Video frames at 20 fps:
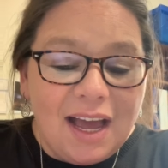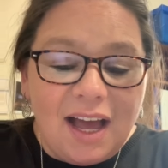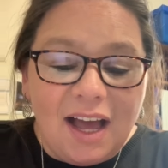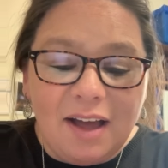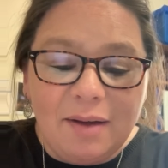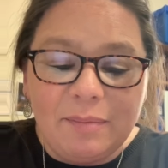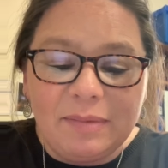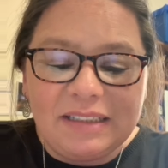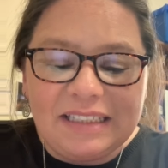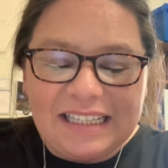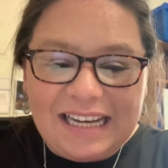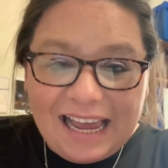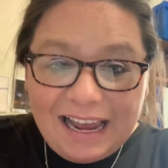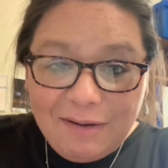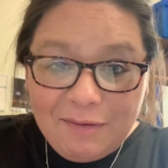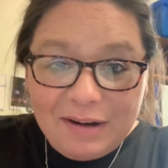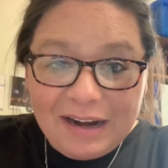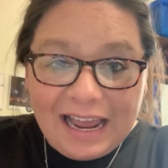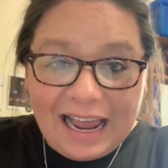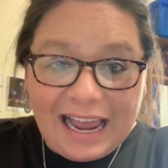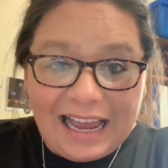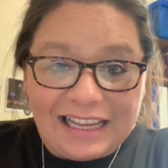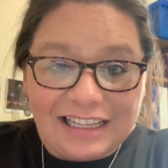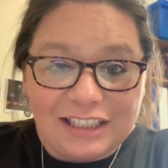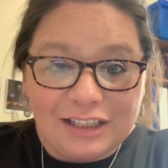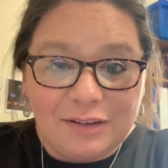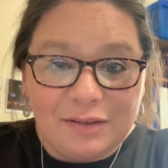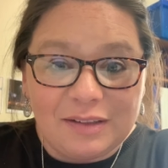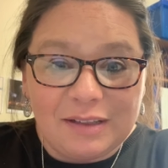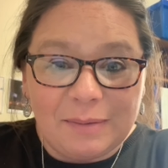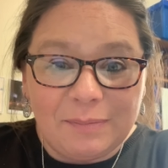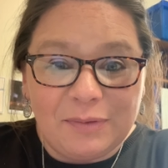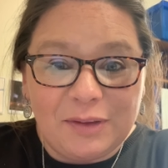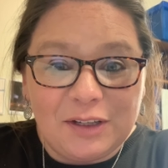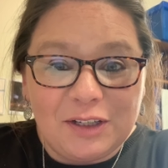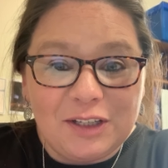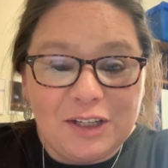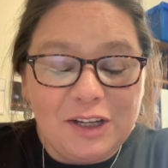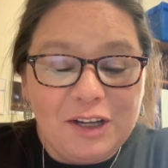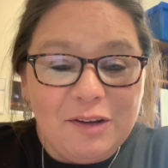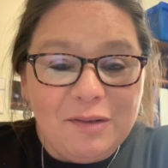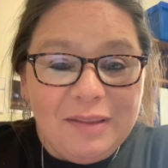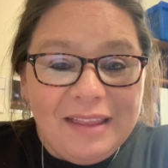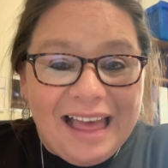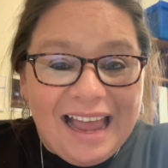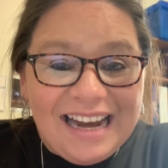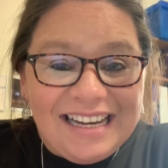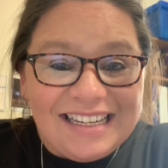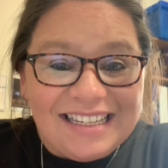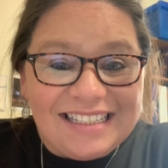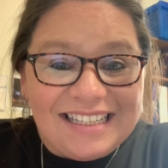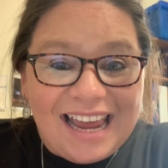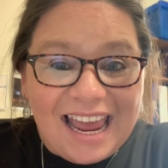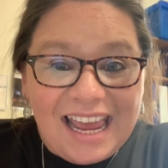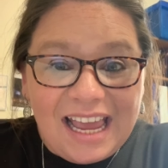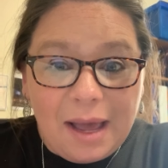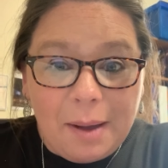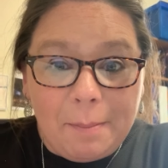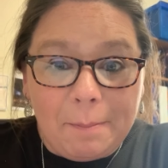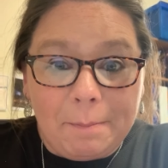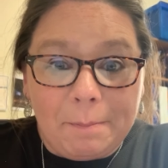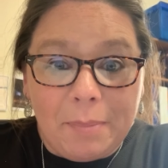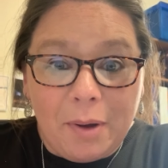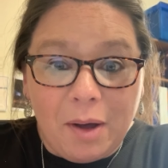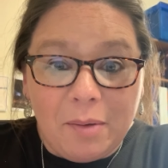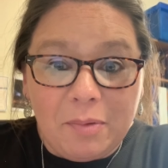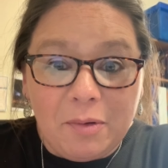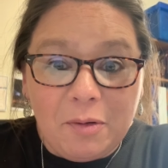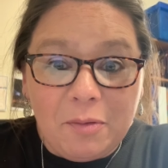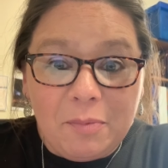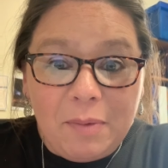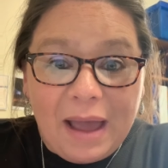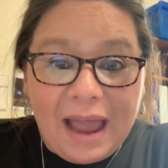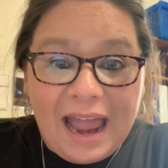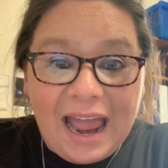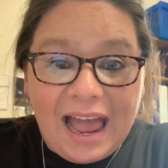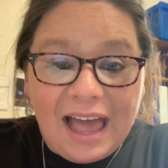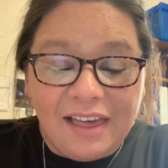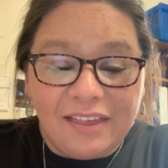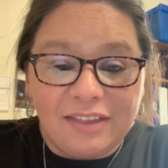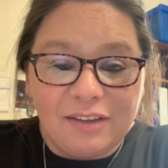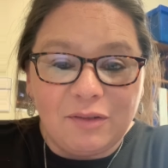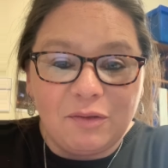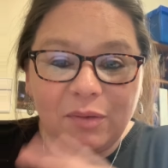Today I want to ask you something. Do you like to take a bubble bath?